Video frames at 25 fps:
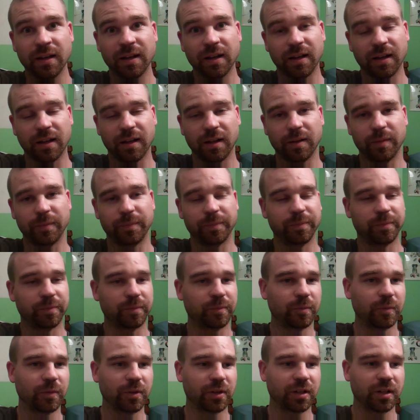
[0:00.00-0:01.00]
Um,
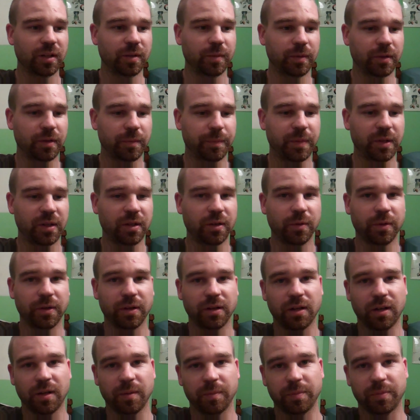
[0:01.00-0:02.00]
we're going to be
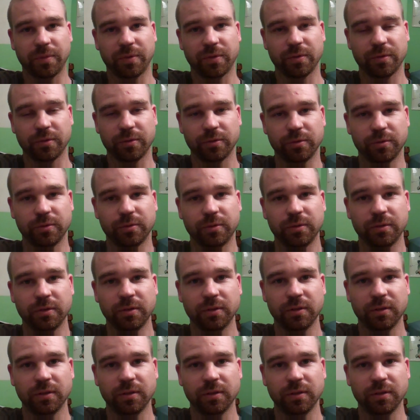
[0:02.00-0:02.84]
going up through